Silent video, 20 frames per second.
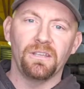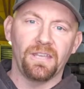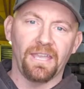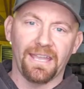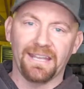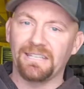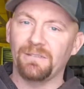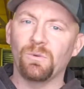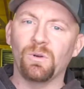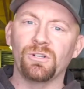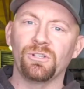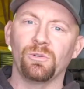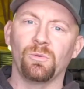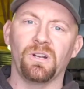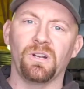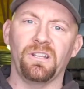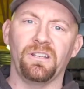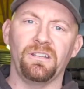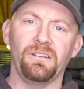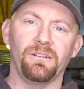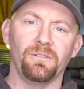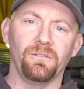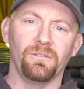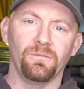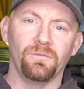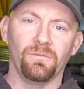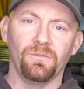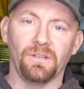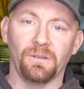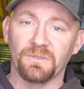Anyone who wanted it
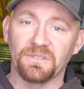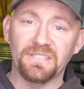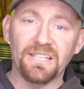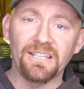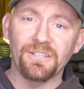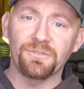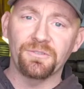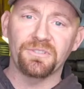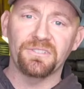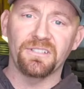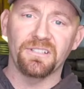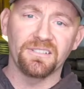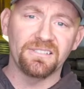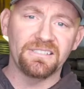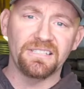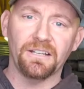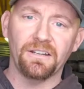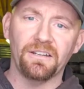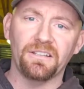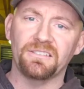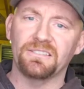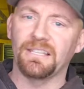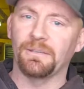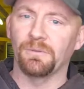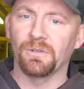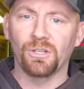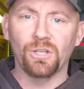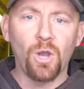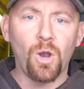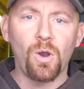and was interested and serious, they
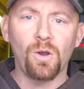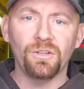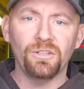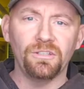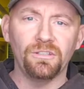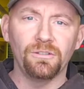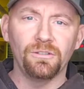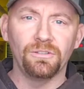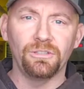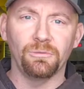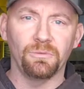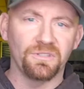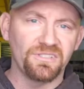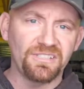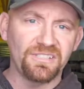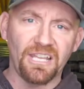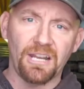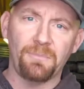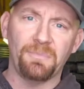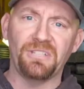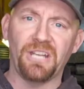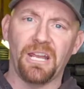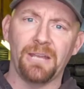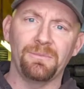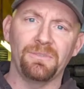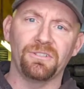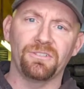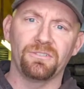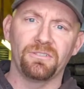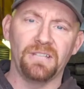would call you. You would set up a time
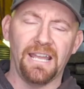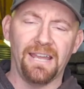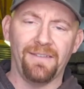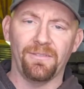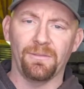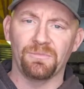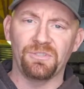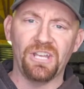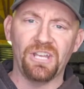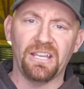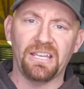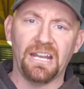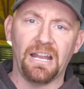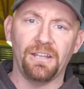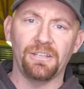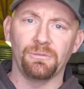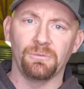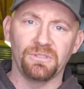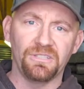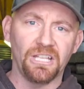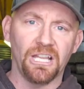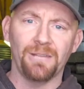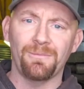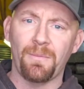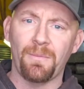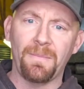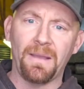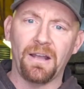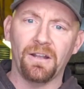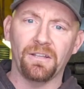to have them check it out. You would tell them
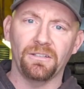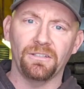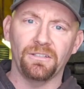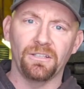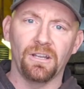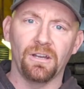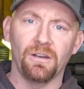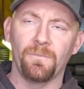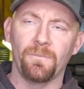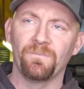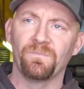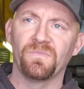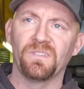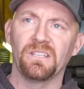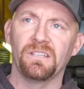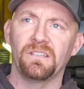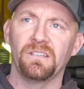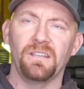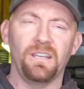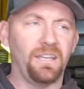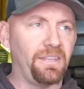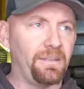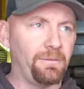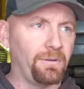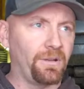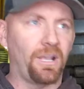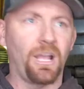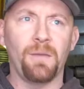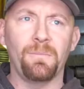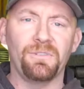about it, and they
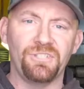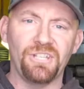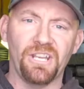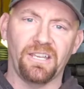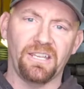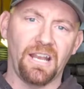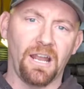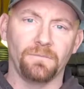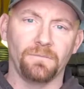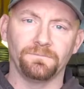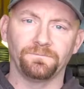would come and check it out.